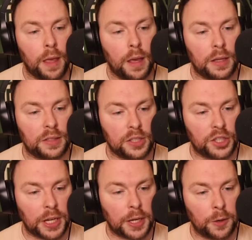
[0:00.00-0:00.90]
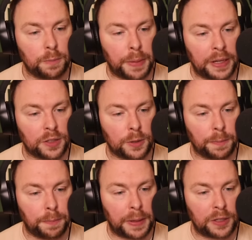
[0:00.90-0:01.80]
Zinchenko benched the
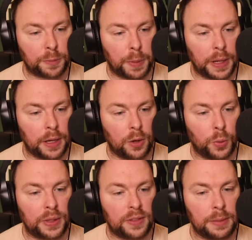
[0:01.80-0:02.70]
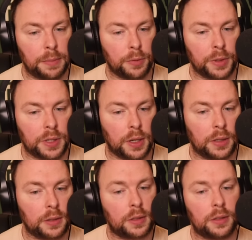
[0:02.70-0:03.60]
bench player when Timber
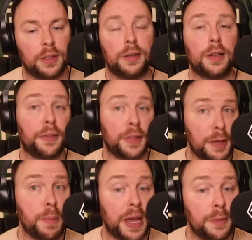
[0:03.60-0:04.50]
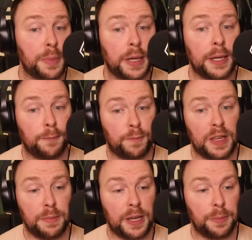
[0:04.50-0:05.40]
returns. He may
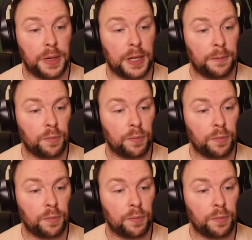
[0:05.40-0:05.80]
be.